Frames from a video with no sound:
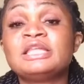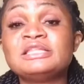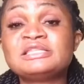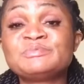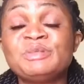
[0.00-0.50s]

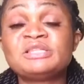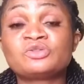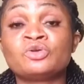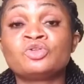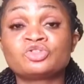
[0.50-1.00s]
display
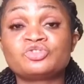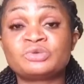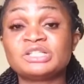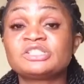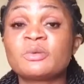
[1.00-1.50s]
Dr.
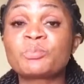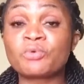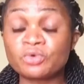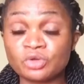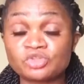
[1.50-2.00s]
Rachel
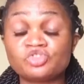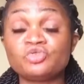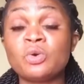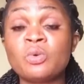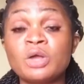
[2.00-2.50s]
products,
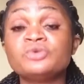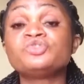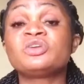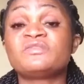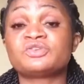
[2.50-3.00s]
you want to
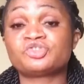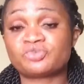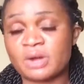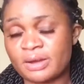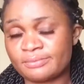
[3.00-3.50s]
give it a
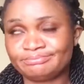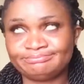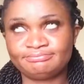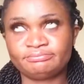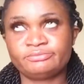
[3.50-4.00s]
try.
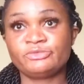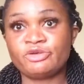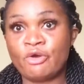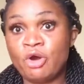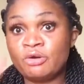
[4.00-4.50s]
The
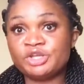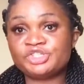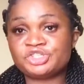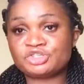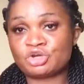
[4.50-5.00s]

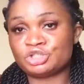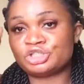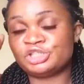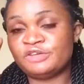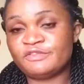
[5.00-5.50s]
orange is cut
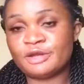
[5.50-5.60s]
in a very